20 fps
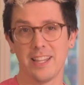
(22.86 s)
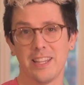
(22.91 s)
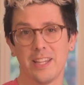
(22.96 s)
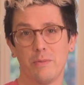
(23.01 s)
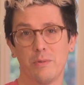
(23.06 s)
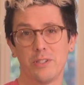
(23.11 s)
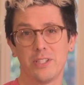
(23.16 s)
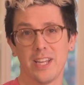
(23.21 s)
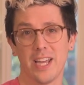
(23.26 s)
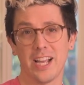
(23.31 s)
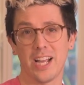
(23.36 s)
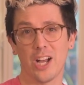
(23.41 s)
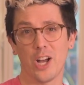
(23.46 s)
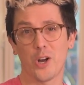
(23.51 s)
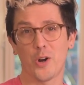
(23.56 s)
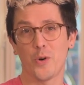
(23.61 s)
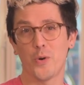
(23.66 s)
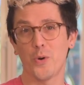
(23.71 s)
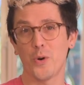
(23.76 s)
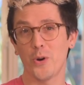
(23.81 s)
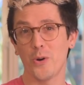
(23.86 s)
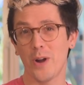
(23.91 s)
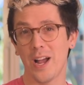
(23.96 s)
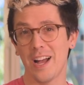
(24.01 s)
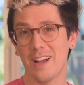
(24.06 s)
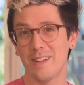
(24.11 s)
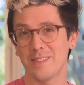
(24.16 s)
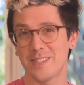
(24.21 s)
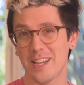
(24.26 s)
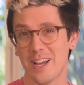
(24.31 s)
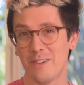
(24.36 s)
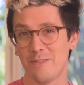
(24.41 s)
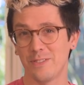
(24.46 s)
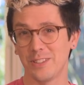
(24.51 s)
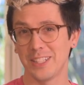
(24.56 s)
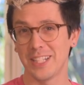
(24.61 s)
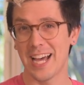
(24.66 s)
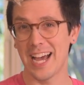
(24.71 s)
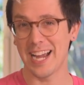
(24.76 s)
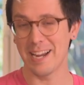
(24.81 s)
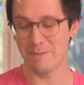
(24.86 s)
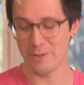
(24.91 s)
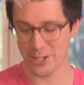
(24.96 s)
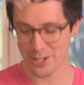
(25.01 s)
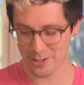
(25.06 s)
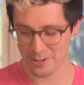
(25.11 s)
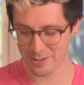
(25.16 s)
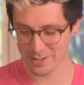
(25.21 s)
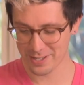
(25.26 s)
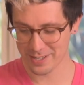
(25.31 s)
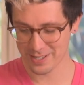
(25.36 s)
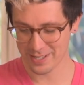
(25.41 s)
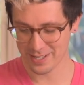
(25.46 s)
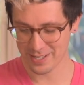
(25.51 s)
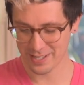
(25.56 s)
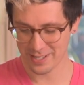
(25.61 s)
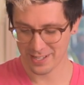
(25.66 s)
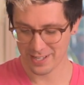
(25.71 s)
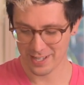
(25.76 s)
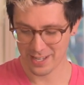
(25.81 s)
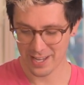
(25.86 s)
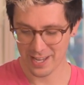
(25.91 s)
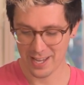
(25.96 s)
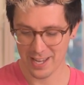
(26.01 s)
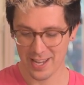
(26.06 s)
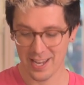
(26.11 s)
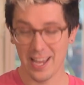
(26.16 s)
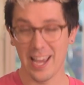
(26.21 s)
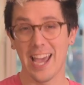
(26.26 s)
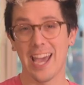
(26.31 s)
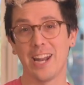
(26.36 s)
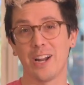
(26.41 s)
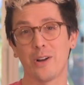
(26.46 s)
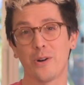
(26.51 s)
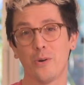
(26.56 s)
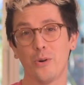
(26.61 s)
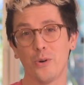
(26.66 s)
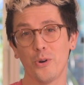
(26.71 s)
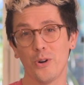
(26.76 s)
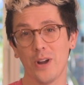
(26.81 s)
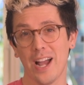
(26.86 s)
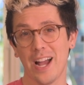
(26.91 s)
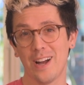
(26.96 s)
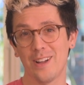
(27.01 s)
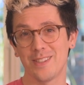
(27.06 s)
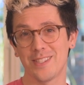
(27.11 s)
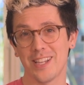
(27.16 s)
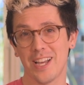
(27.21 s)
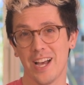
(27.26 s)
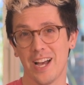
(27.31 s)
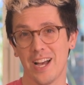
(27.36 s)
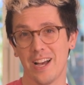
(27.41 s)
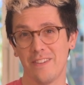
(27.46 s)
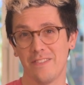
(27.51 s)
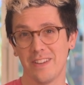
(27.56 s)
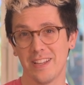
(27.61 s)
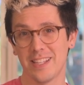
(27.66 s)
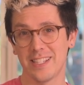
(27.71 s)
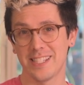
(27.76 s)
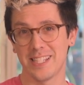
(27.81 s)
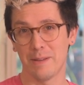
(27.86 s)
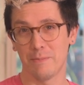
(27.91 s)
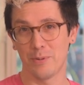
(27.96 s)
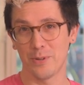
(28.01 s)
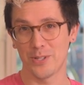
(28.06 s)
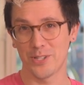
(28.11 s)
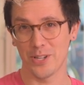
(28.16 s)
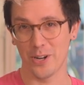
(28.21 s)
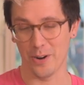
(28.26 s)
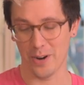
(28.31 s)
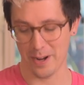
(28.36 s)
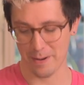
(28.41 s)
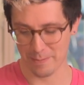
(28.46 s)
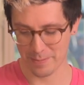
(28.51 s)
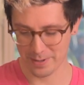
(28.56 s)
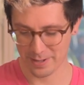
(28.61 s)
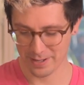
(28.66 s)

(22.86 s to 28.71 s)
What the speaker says: Then we'll take 1/4 ounce of lime juice and 1/4 ounce of simple syrup.